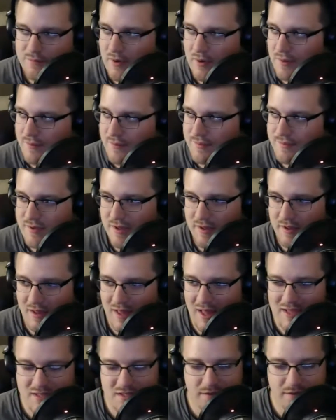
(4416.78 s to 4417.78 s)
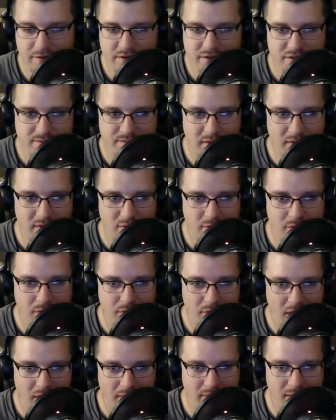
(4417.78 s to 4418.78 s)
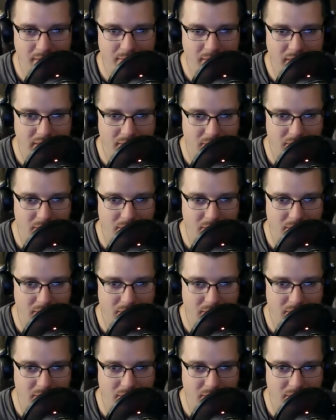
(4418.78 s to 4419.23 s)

probably say The Last of Us is probably a game that might.